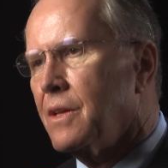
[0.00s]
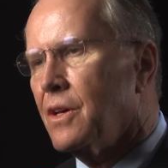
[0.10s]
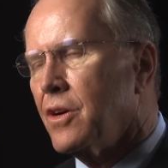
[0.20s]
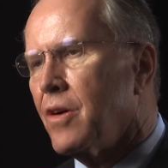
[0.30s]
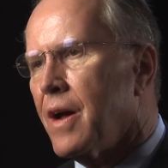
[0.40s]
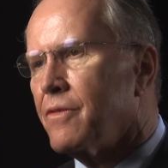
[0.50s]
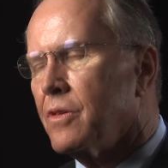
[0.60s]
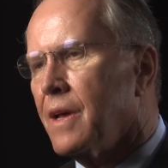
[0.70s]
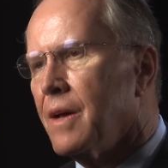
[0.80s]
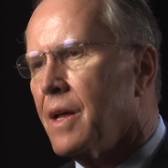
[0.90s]
the year after
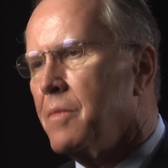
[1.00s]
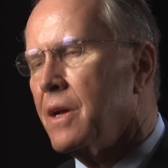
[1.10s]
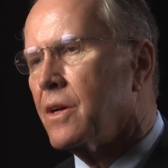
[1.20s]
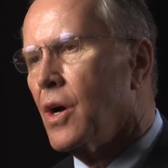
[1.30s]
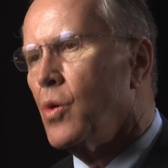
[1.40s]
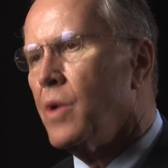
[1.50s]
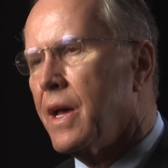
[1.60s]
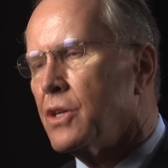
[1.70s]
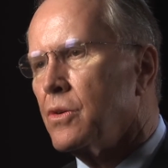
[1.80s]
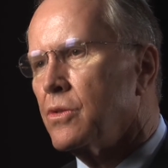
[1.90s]
they had been
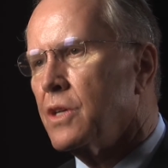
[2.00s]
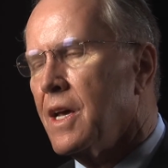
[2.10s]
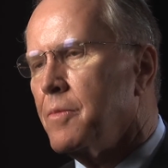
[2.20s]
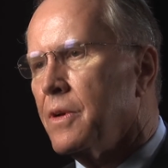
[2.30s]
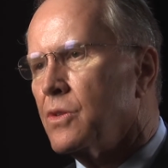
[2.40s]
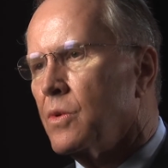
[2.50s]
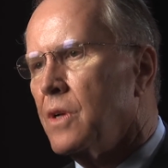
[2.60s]
co-national champions with